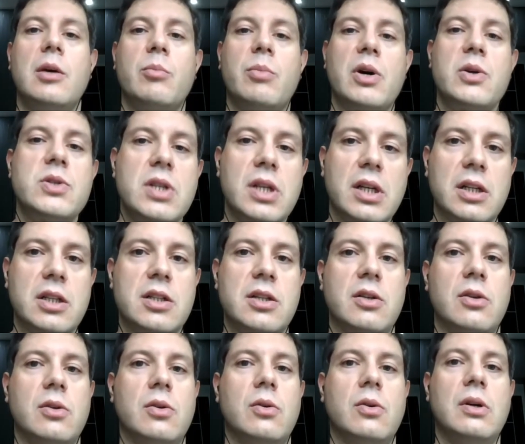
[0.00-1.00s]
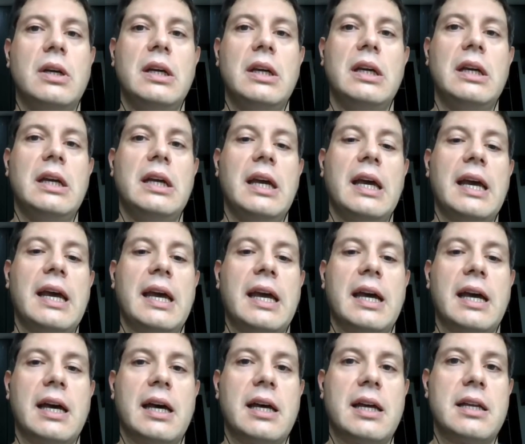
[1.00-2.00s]
posting it to,
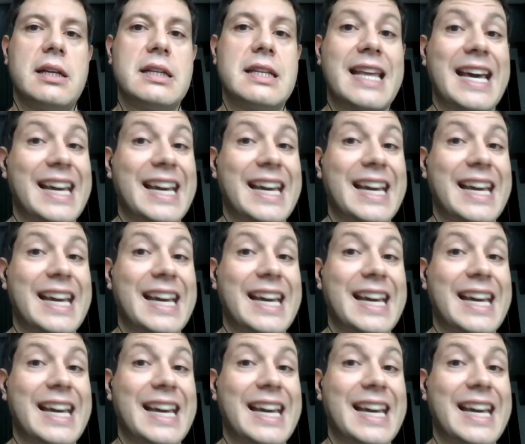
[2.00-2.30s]
and